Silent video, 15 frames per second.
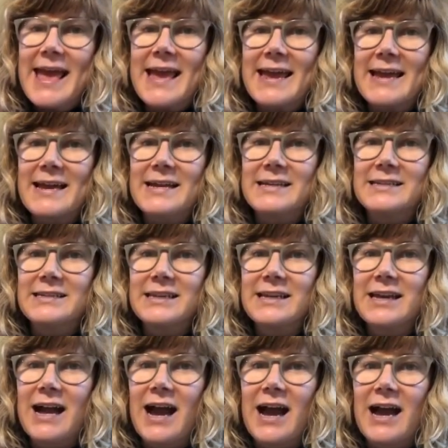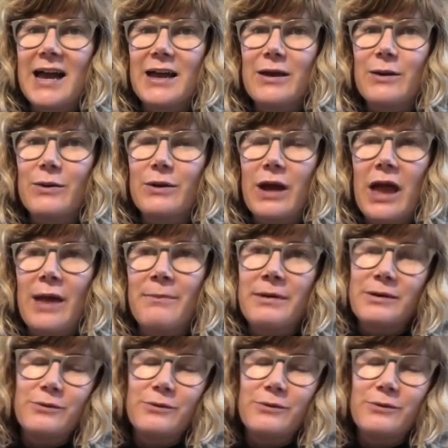and I am